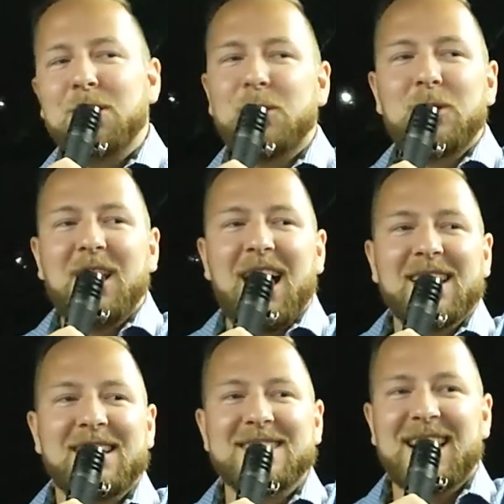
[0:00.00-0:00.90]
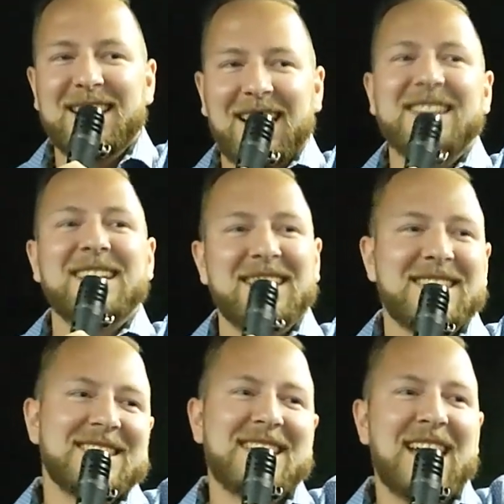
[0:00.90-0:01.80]
you a gulag? Because I'd like to
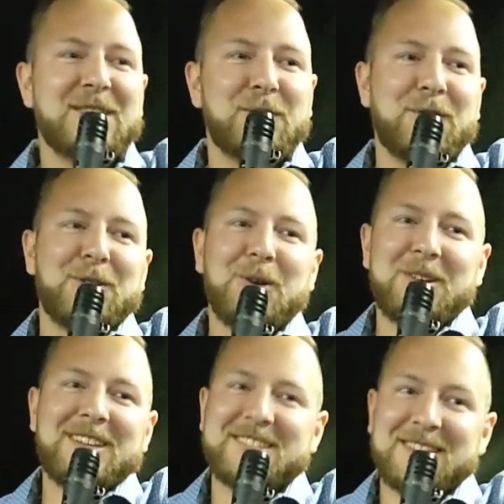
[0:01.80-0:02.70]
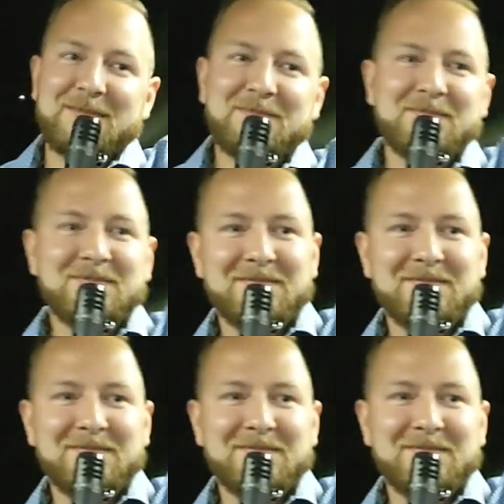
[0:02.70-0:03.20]
get inside you for no reason.